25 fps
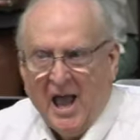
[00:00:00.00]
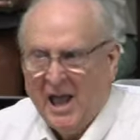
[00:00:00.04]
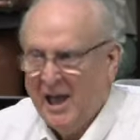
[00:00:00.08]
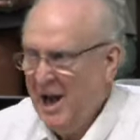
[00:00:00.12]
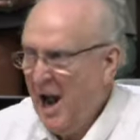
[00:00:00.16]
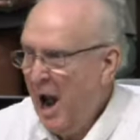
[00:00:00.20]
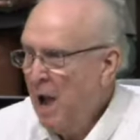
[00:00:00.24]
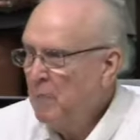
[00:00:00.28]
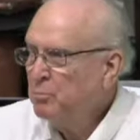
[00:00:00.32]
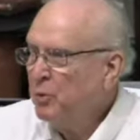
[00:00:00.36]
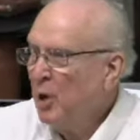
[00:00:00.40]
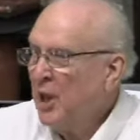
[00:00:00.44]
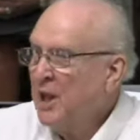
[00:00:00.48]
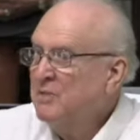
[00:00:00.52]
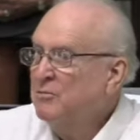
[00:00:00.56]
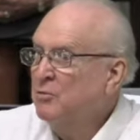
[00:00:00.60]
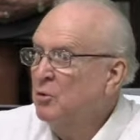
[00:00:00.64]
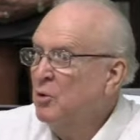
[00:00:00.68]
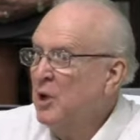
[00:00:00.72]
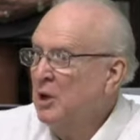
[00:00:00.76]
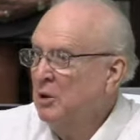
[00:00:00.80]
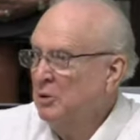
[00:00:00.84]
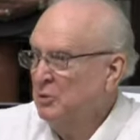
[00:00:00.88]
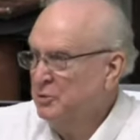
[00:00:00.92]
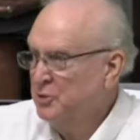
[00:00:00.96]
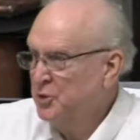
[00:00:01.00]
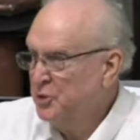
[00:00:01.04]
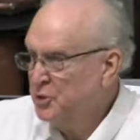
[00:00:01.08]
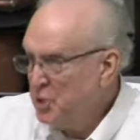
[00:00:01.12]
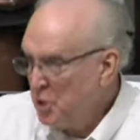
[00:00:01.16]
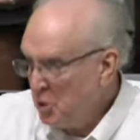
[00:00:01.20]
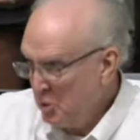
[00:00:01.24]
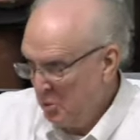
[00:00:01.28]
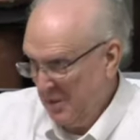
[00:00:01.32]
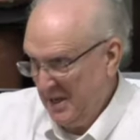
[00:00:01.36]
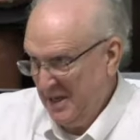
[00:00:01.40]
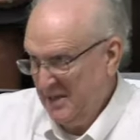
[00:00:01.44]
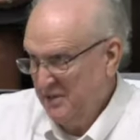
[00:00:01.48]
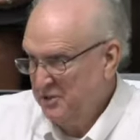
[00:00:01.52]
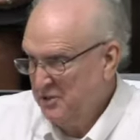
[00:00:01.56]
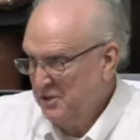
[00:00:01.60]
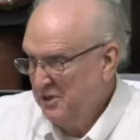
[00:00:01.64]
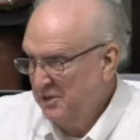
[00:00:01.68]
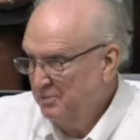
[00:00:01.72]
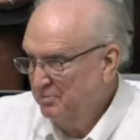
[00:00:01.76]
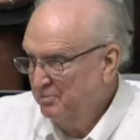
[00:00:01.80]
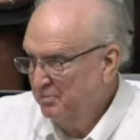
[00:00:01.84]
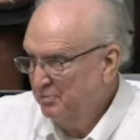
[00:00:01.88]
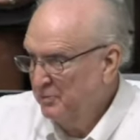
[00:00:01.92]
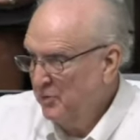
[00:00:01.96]
And I believe we'll do it
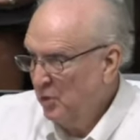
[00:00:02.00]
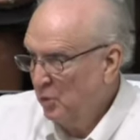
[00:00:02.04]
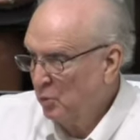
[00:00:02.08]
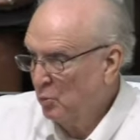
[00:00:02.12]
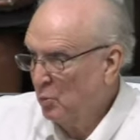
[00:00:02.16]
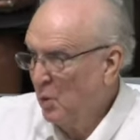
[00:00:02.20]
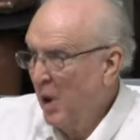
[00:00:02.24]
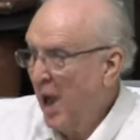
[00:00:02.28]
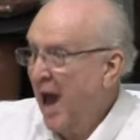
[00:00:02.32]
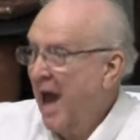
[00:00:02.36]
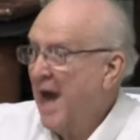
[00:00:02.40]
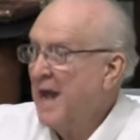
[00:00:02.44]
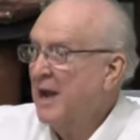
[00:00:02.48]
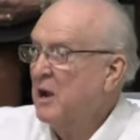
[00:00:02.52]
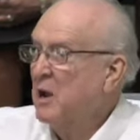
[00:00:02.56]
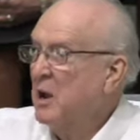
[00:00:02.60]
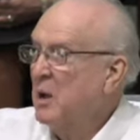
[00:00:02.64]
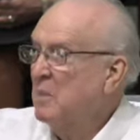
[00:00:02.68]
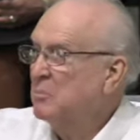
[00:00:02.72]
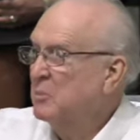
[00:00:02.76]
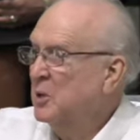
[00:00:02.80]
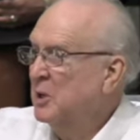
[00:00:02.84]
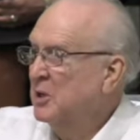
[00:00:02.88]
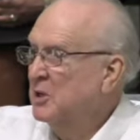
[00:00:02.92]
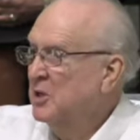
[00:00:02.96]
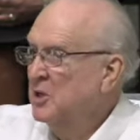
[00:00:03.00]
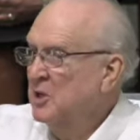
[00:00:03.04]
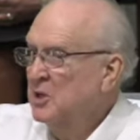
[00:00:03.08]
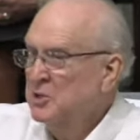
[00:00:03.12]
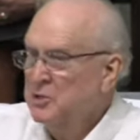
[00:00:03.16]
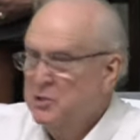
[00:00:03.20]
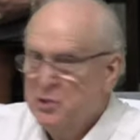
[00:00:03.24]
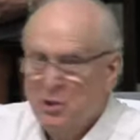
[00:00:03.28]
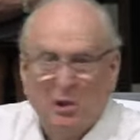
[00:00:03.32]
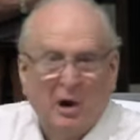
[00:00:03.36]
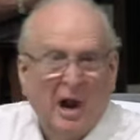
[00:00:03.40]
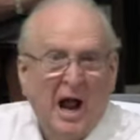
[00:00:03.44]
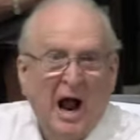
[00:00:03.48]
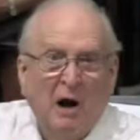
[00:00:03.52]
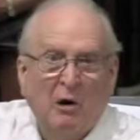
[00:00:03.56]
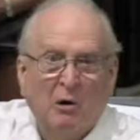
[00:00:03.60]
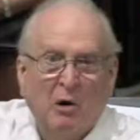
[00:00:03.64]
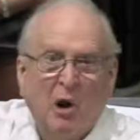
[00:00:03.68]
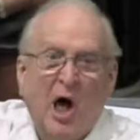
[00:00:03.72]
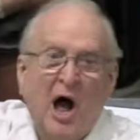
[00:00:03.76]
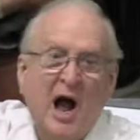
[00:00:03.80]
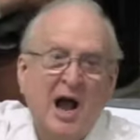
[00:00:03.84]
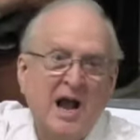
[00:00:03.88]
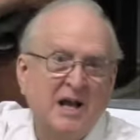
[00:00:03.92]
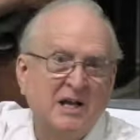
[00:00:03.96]
right up to our
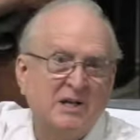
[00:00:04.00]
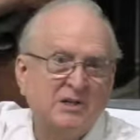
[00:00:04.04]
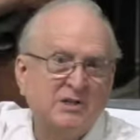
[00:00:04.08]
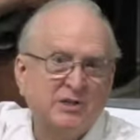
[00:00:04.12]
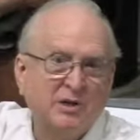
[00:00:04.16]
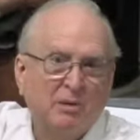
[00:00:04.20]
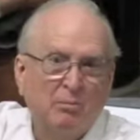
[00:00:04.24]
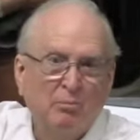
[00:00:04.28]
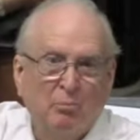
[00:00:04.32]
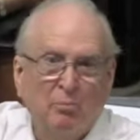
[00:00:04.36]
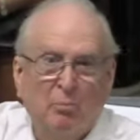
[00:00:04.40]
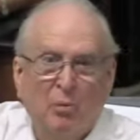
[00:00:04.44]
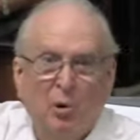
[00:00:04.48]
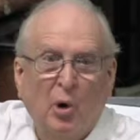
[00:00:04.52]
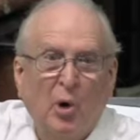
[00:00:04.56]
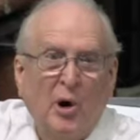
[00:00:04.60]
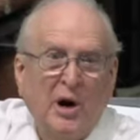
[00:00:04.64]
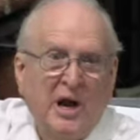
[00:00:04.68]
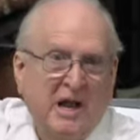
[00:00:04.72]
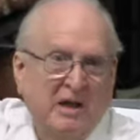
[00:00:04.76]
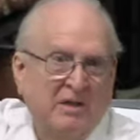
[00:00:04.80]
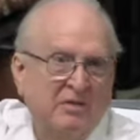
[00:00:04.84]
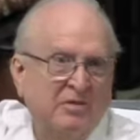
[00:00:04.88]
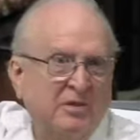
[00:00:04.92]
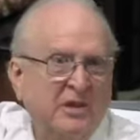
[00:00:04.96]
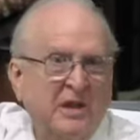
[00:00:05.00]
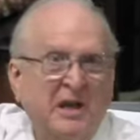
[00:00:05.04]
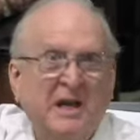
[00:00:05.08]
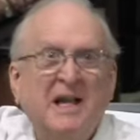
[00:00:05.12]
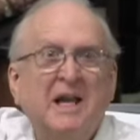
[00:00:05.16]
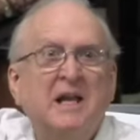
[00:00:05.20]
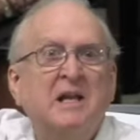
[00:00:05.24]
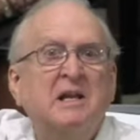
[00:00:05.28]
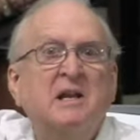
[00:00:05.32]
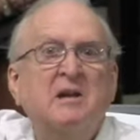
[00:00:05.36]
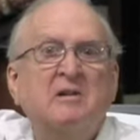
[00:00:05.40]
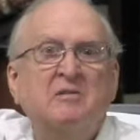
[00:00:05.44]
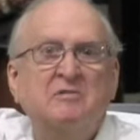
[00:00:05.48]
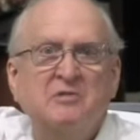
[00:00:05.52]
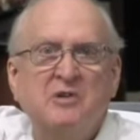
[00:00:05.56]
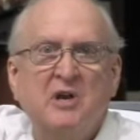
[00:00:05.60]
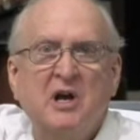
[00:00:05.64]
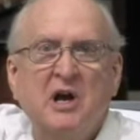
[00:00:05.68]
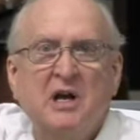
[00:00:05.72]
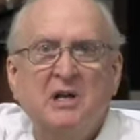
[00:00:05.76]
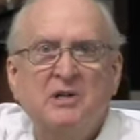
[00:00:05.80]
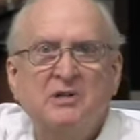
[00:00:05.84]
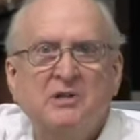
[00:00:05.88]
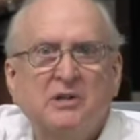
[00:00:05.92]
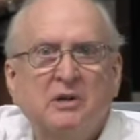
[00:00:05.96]
last breath that he gives
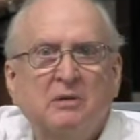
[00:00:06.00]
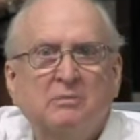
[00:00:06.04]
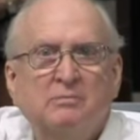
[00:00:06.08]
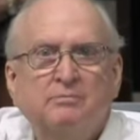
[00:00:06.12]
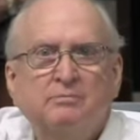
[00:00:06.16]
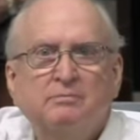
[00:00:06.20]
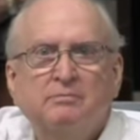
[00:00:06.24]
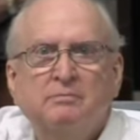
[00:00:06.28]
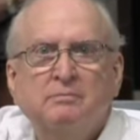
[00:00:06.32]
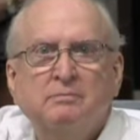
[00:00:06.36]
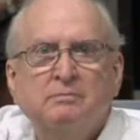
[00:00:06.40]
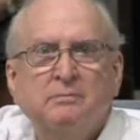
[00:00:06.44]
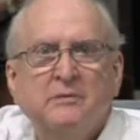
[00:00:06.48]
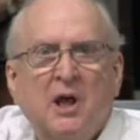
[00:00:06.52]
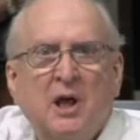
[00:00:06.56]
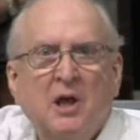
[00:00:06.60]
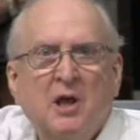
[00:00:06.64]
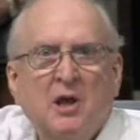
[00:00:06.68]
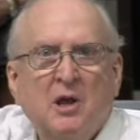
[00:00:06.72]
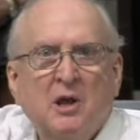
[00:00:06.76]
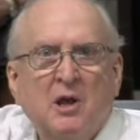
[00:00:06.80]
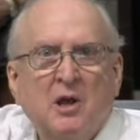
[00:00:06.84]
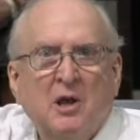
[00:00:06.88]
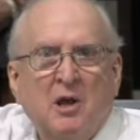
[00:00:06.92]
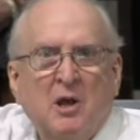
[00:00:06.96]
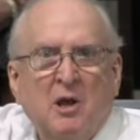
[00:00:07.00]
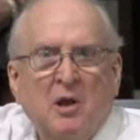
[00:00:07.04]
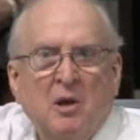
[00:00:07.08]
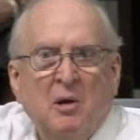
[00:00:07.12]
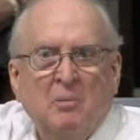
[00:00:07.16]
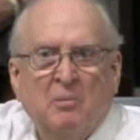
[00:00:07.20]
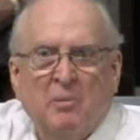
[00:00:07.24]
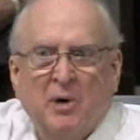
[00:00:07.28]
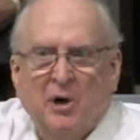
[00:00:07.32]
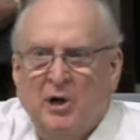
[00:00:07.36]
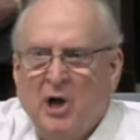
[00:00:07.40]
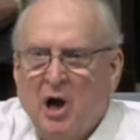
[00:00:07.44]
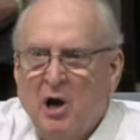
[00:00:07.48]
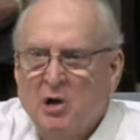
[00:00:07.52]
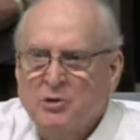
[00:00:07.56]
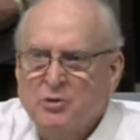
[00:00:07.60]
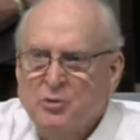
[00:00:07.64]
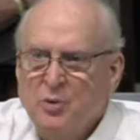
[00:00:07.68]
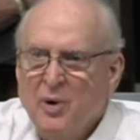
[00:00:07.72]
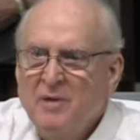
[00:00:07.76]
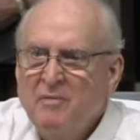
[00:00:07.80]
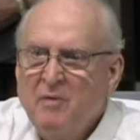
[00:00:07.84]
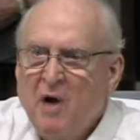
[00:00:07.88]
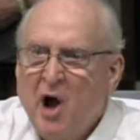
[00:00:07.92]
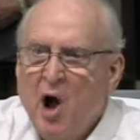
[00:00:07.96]
us.
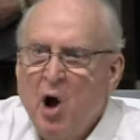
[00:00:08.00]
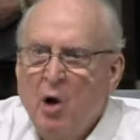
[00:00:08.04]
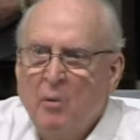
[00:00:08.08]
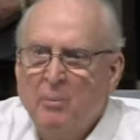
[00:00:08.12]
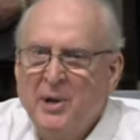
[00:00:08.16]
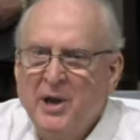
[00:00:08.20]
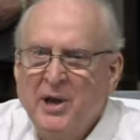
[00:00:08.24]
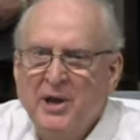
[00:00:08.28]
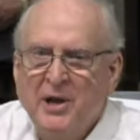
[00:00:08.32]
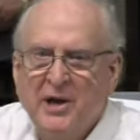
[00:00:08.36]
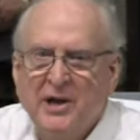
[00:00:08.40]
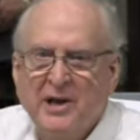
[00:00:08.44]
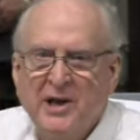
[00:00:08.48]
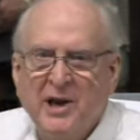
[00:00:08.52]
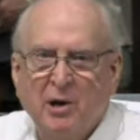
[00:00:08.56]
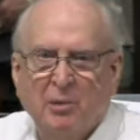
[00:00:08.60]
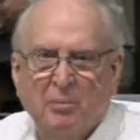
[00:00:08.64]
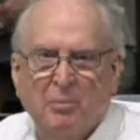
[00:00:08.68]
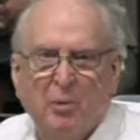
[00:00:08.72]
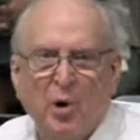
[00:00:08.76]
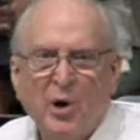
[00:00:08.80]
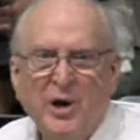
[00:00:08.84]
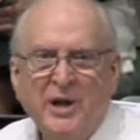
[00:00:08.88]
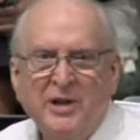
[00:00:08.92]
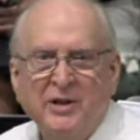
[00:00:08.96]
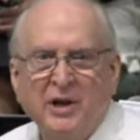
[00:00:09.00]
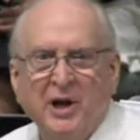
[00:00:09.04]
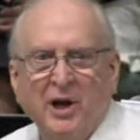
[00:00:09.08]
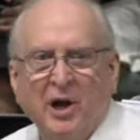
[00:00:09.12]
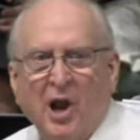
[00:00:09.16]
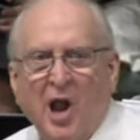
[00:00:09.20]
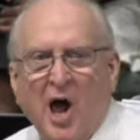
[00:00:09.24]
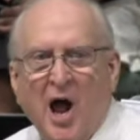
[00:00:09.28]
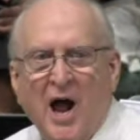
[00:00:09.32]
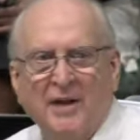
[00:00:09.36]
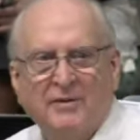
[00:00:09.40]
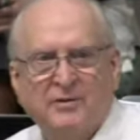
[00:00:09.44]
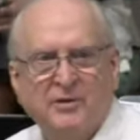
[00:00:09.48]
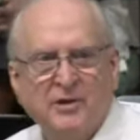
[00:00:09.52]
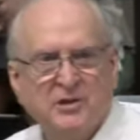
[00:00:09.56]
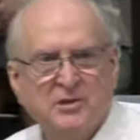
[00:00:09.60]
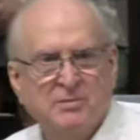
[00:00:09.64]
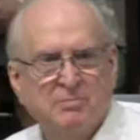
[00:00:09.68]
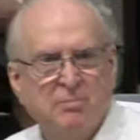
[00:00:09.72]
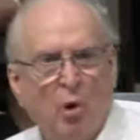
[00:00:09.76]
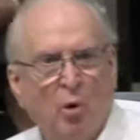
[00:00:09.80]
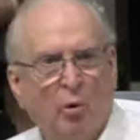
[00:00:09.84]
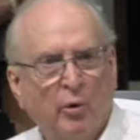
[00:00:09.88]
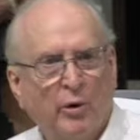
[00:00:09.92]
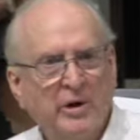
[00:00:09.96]
Because we've all been in here breathing a lot
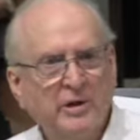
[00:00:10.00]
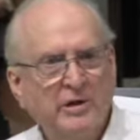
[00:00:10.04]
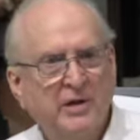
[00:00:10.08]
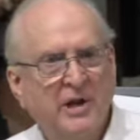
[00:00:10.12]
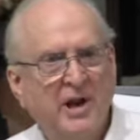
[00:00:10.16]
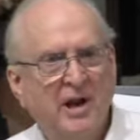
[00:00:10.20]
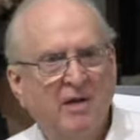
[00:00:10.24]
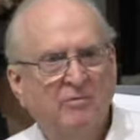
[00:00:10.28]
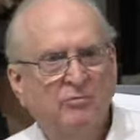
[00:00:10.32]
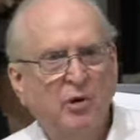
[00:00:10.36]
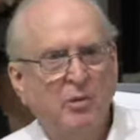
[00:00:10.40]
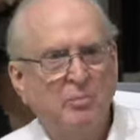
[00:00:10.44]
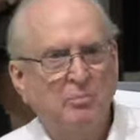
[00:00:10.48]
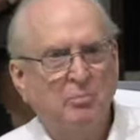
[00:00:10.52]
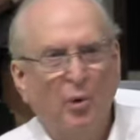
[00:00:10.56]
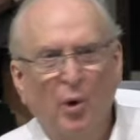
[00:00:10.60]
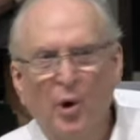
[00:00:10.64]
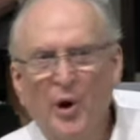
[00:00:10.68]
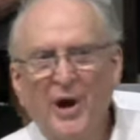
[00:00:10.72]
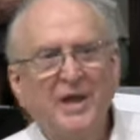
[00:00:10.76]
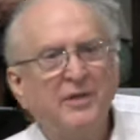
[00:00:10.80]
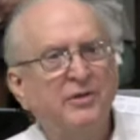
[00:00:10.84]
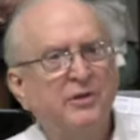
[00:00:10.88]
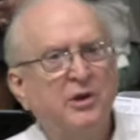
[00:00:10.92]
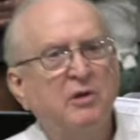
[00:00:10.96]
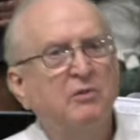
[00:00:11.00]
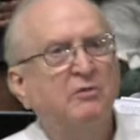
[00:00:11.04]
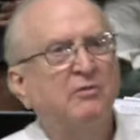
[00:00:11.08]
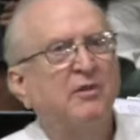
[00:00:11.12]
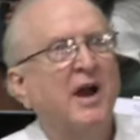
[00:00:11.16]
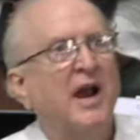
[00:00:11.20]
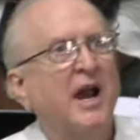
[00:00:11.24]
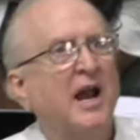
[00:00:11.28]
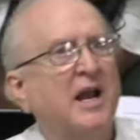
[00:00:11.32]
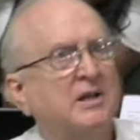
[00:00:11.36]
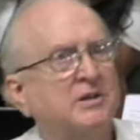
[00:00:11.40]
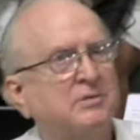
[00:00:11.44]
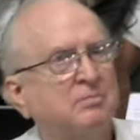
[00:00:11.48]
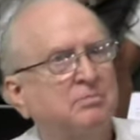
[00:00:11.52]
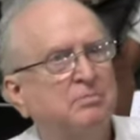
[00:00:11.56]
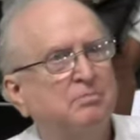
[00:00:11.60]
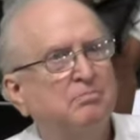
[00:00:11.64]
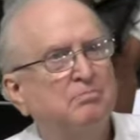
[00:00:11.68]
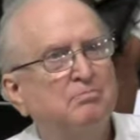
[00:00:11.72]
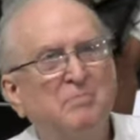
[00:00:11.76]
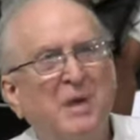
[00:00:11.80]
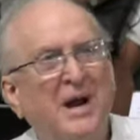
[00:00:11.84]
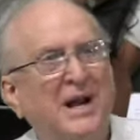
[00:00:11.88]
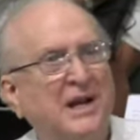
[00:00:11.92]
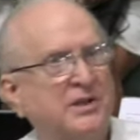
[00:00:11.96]
this morning, and every breath you've had is
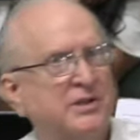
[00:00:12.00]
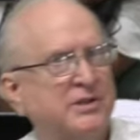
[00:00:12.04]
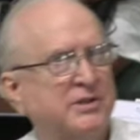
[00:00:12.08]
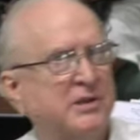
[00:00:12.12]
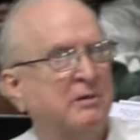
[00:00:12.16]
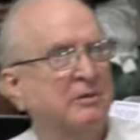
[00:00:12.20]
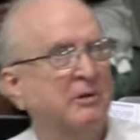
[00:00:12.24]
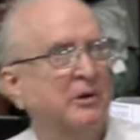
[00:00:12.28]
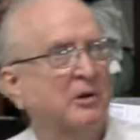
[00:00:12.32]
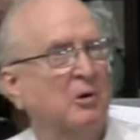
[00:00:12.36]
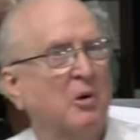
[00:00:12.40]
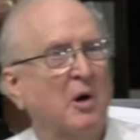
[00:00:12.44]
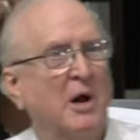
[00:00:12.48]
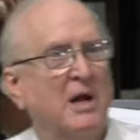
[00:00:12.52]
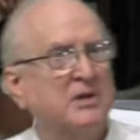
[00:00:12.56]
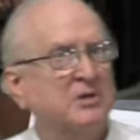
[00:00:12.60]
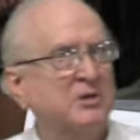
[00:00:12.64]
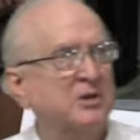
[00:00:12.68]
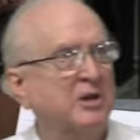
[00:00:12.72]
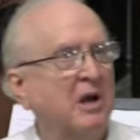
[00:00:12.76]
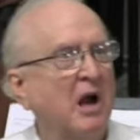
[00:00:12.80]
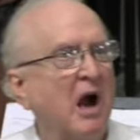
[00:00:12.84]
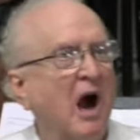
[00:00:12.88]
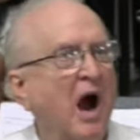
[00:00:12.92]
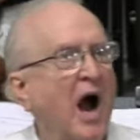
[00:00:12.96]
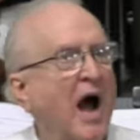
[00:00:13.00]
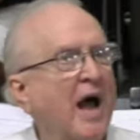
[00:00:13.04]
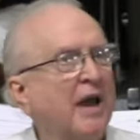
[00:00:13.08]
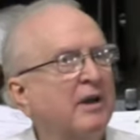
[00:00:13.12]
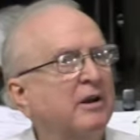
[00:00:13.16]
based on the grace of God.